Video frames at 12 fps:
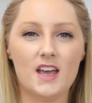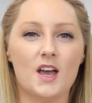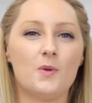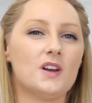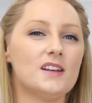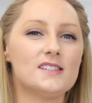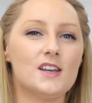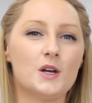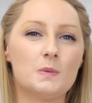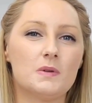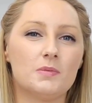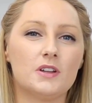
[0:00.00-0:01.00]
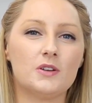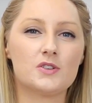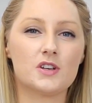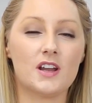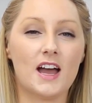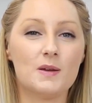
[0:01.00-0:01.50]
And when I say urban
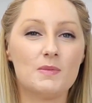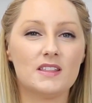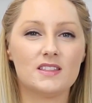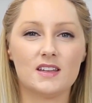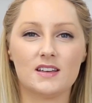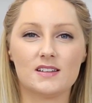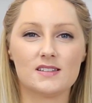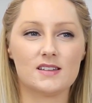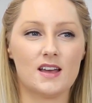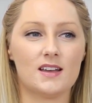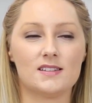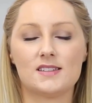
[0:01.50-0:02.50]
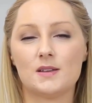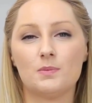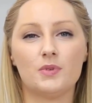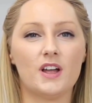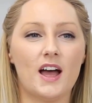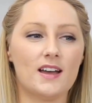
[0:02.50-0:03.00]
pollution, I mean things as
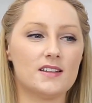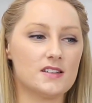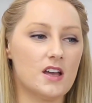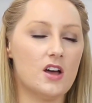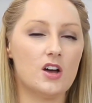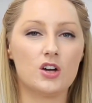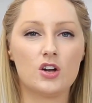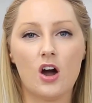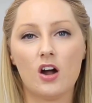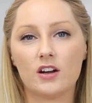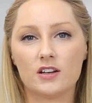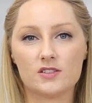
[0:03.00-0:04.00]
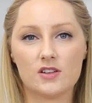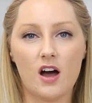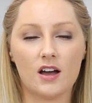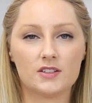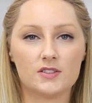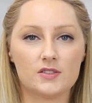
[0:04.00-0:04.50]
simple as car
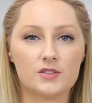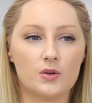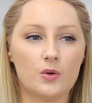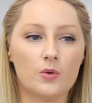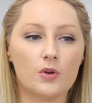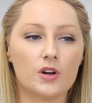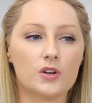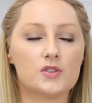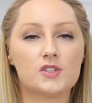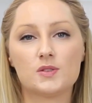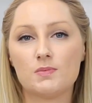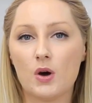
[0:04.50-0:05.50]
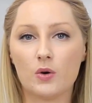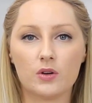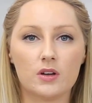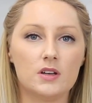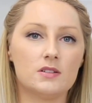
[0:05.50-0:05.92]
exhausts or smoke,